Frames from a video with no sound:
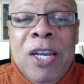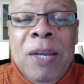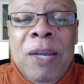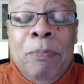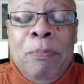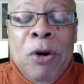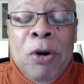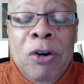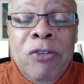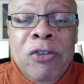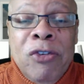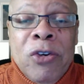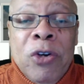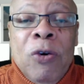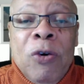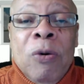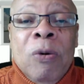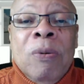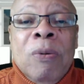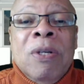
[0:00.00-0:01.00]

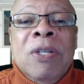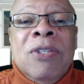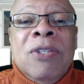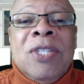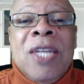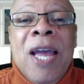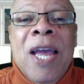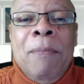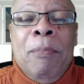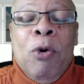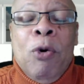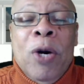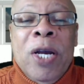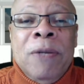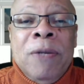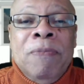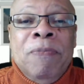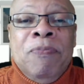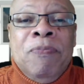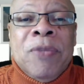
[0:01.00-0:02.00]
personal standpoint.
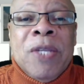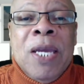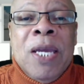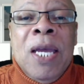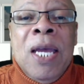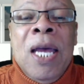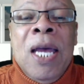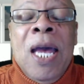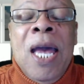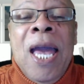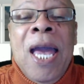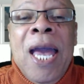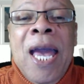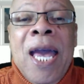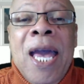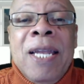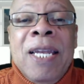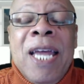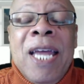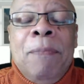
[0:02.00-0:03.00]

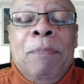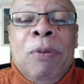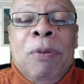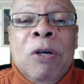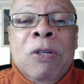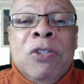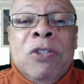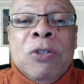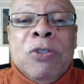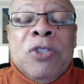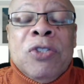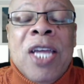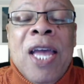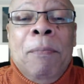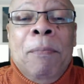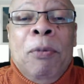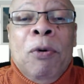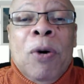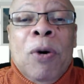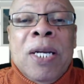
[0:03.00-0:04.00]
And that personal
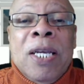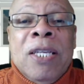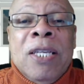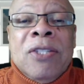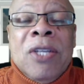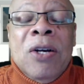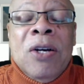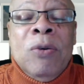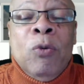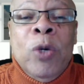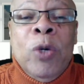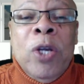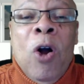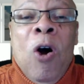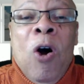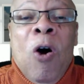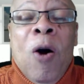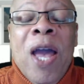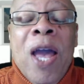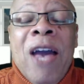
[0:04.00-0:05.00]
standpoint is we
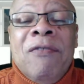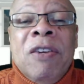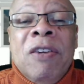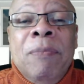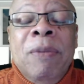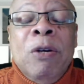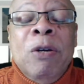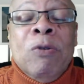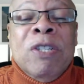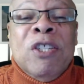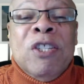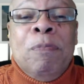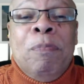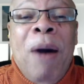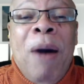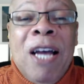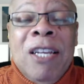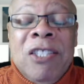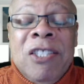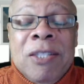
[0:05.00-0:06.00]
all have to be
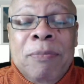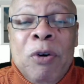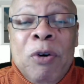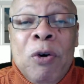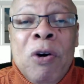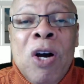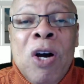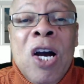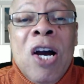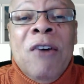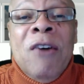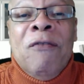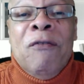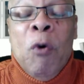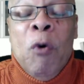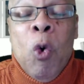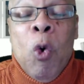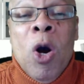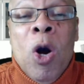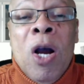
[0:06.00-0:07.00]
responsible
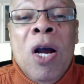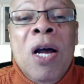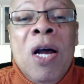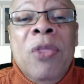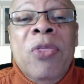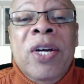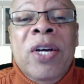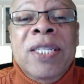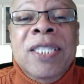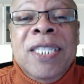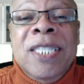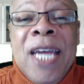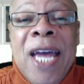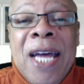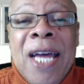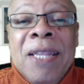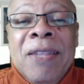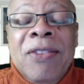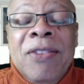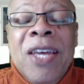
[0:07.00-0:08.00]
for the
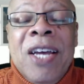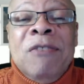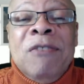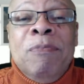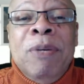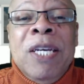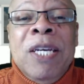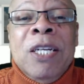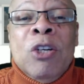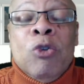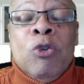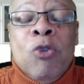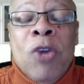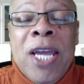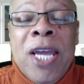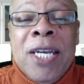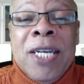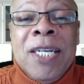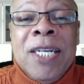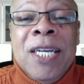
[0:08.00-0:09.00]
debt that's being
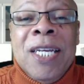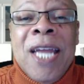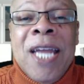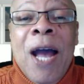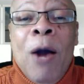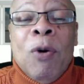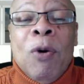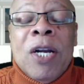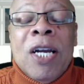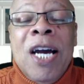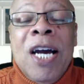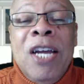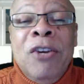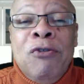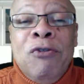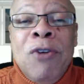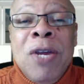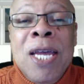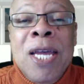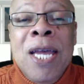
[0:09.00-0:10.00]
created in our
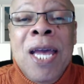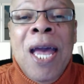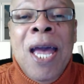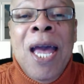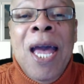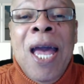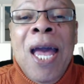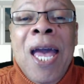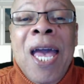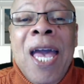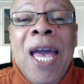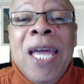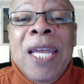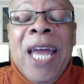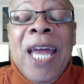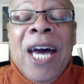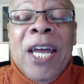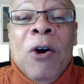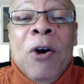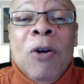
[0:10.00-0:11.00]
country. And
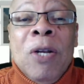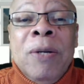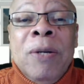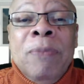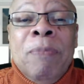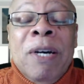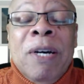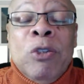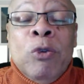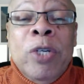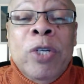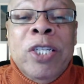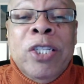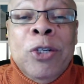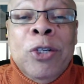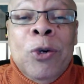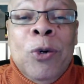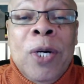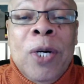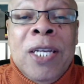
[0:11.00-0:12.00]
not only must we
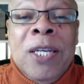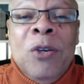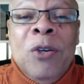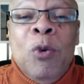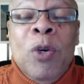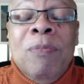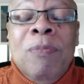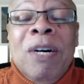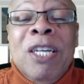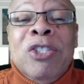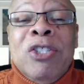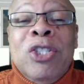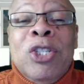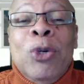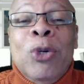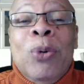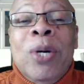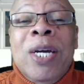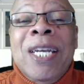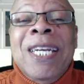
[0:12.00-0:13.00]
do it, we must
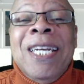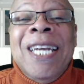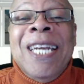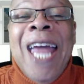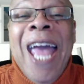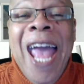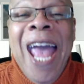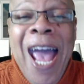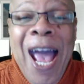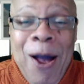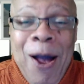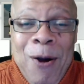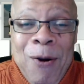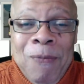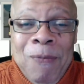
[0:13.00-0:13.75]
do it now.